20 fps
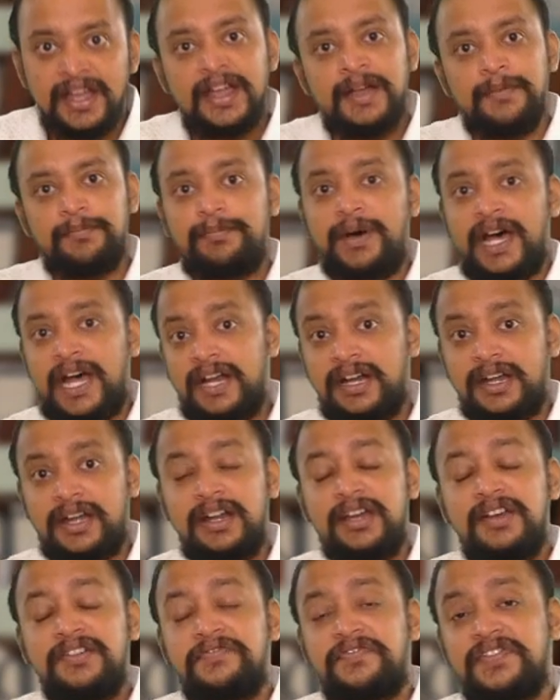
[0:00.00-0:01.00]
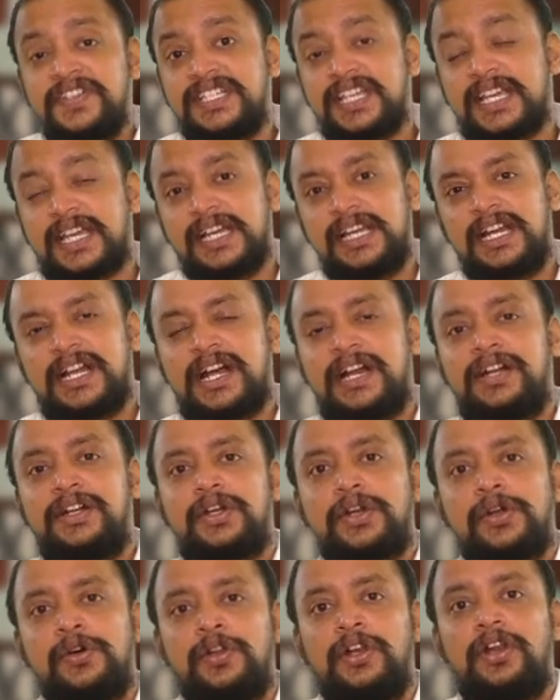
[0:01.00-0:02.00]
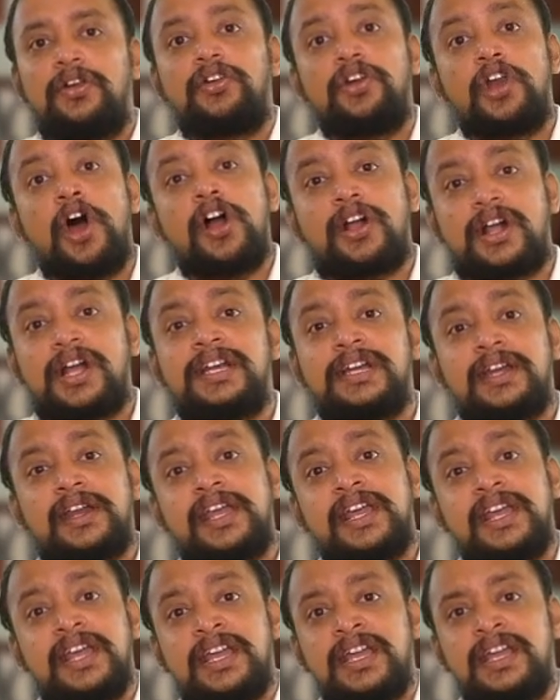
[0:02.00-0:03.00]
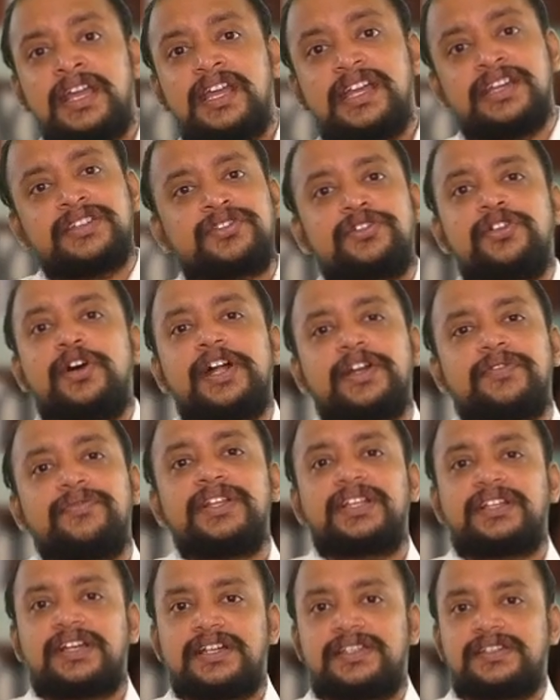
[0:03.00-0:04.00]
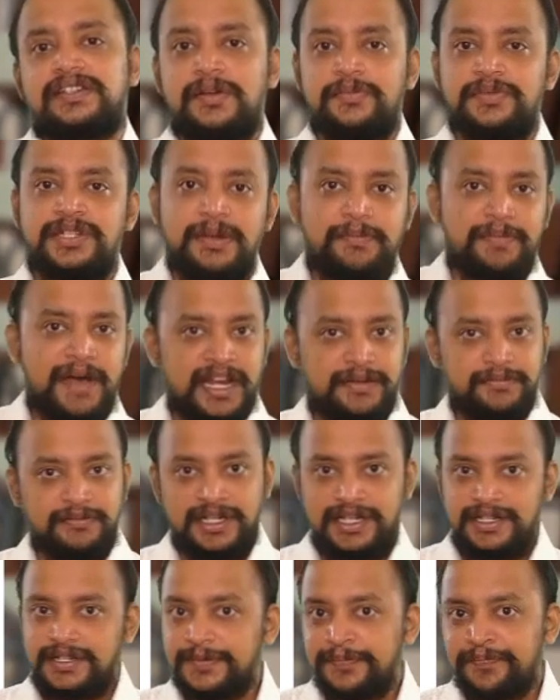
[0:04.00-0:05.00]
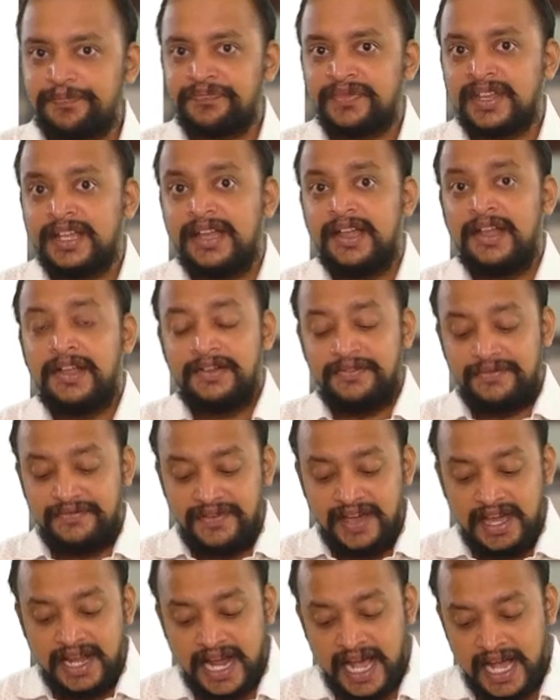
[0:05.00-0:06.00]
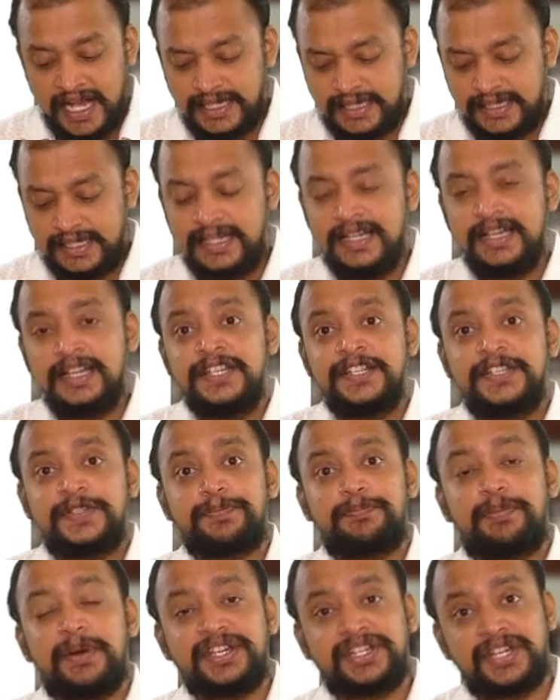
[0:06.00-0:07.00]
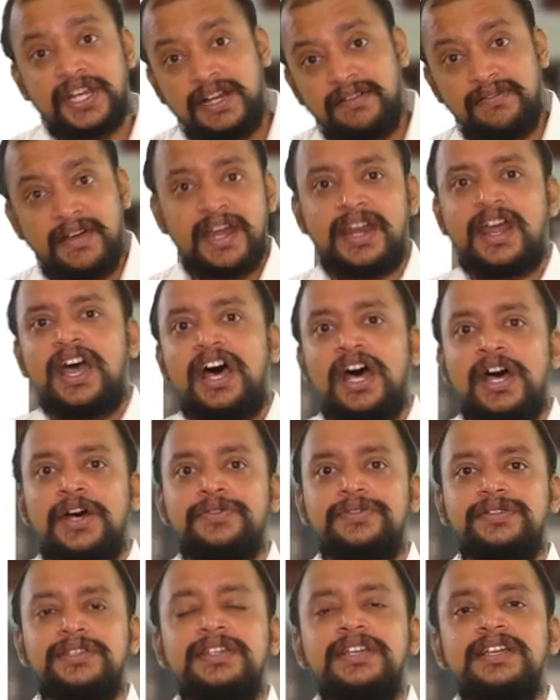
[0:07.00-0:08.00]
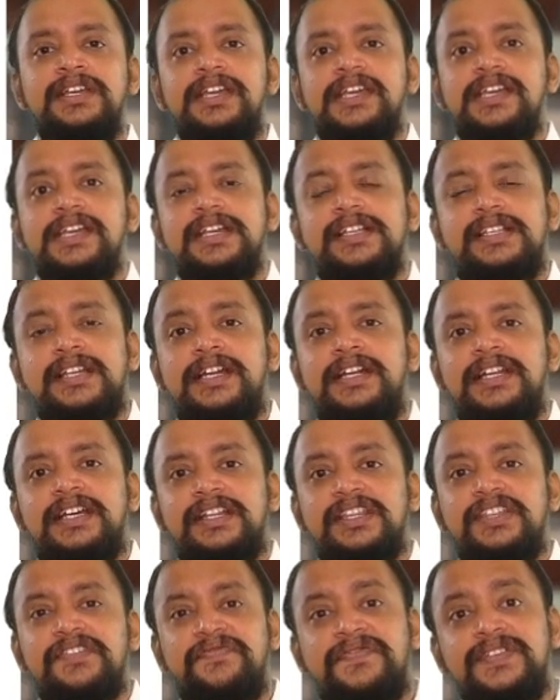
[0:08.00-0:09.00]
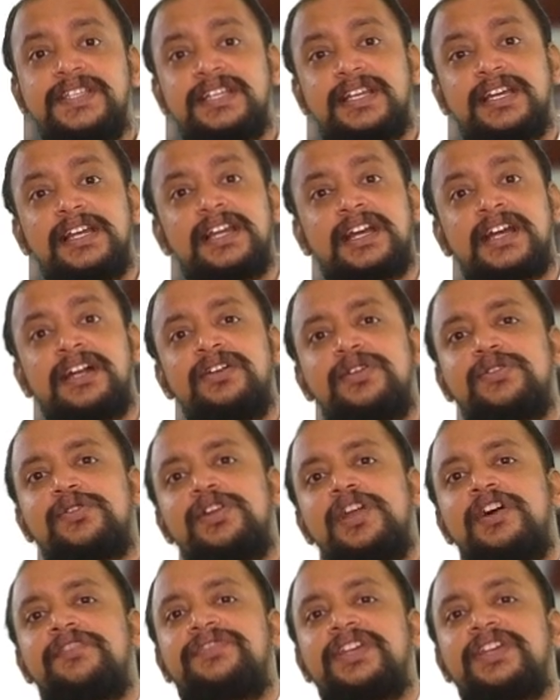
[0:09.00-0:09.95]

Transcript: but physical control lock and key is not with customs department whereas special warehouse is under the physical control of the